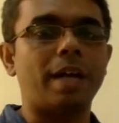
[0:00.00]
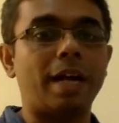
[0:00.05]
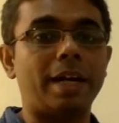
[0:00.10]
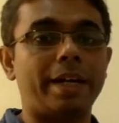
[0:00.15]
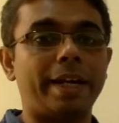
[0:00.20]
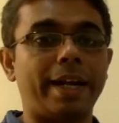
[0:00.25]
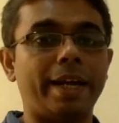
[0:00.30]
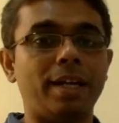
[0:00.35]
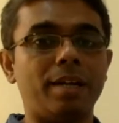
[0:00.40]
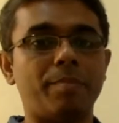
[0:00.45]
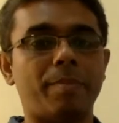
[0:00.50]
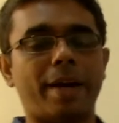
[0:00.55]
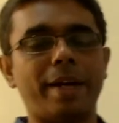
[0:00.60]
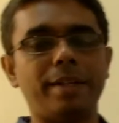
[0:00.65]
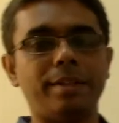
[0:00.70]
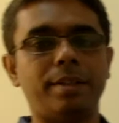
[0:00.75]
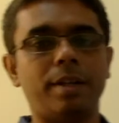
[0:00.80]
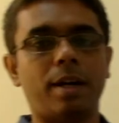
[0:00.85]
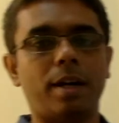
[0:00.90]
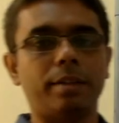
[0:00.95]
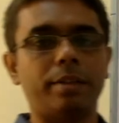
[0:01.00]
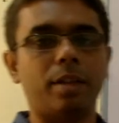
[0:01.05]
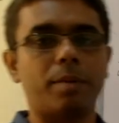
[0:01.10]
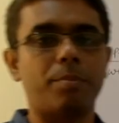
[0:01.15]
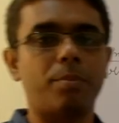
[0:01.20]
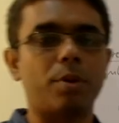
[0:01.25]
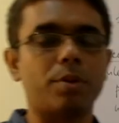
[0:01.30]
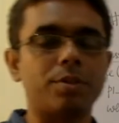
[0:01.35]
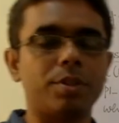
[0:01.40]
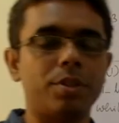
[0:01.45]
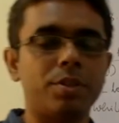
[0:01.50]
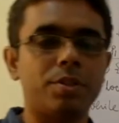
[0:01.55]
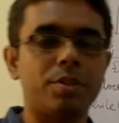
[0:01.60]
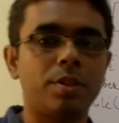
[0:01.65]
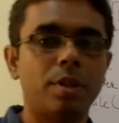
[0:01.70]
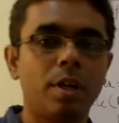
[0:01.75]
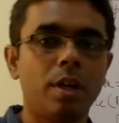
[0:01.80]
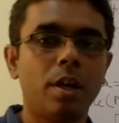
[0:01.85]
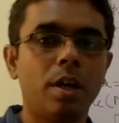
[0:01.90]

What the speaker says: attained by the other process,